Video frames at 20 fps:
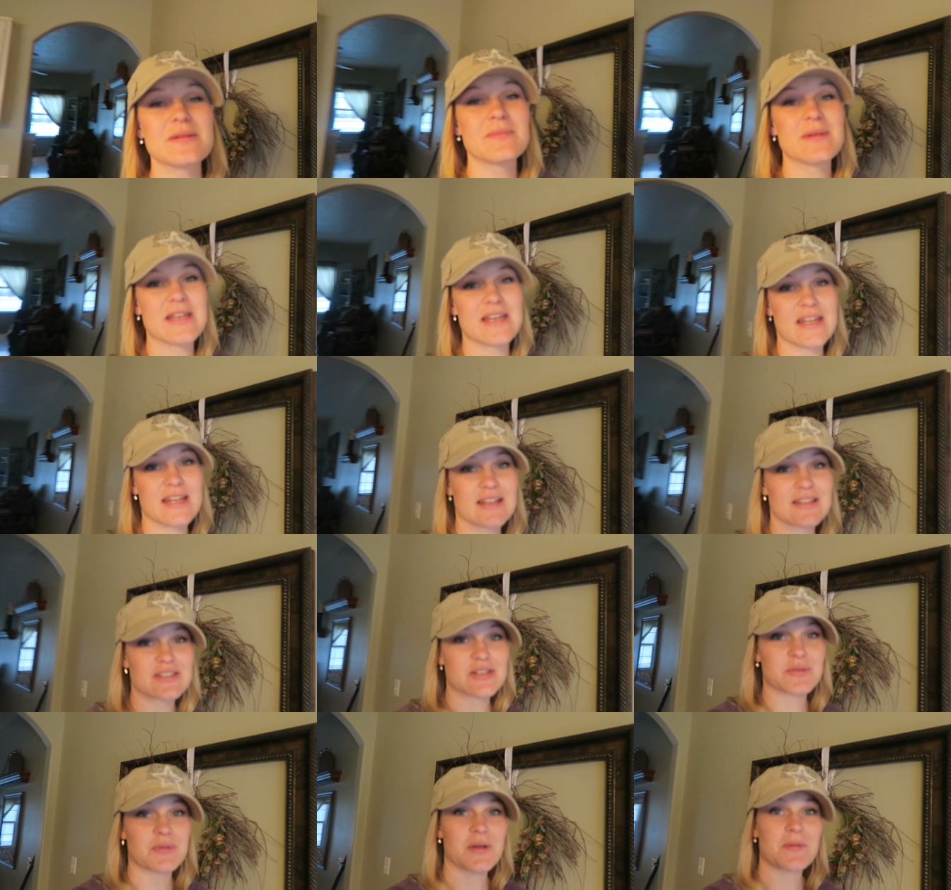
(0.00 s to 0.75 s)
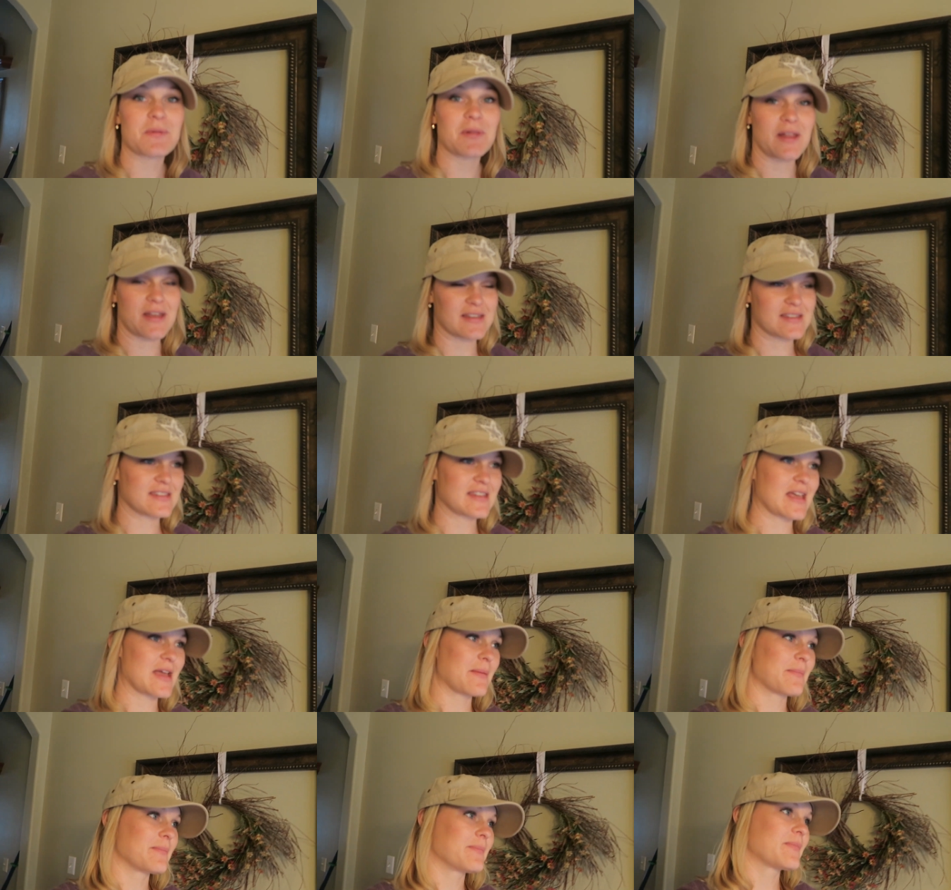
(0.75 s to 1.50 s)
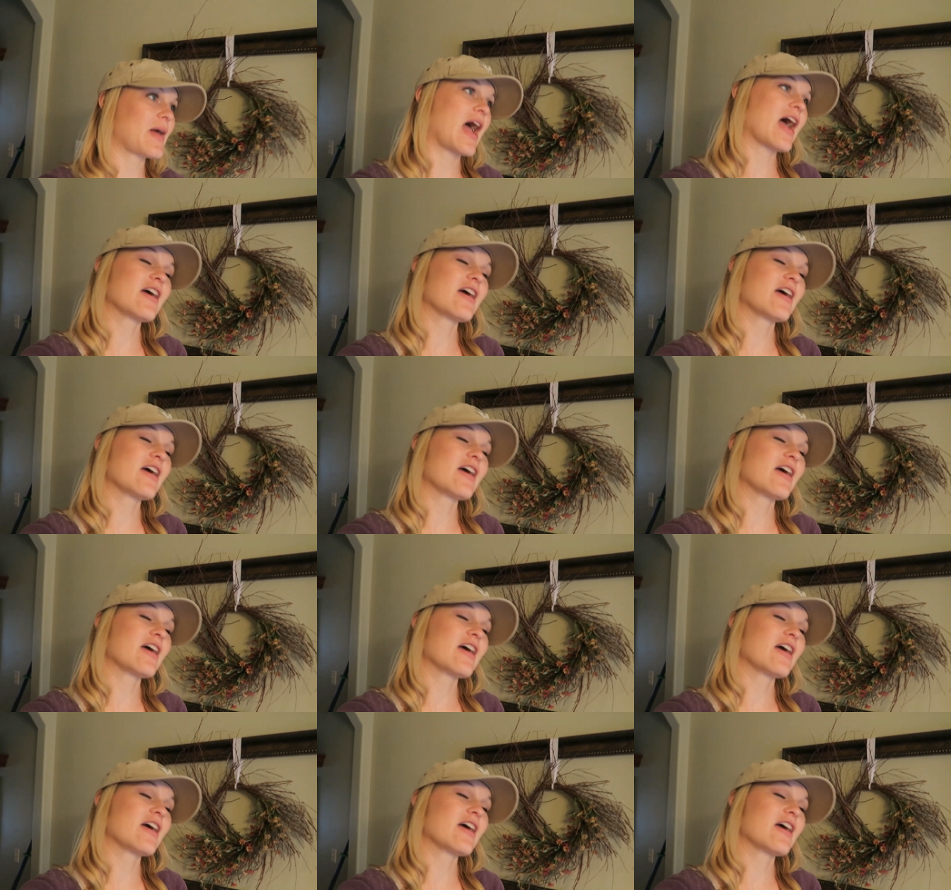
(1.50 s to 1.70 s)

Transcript: been meaning to replace them.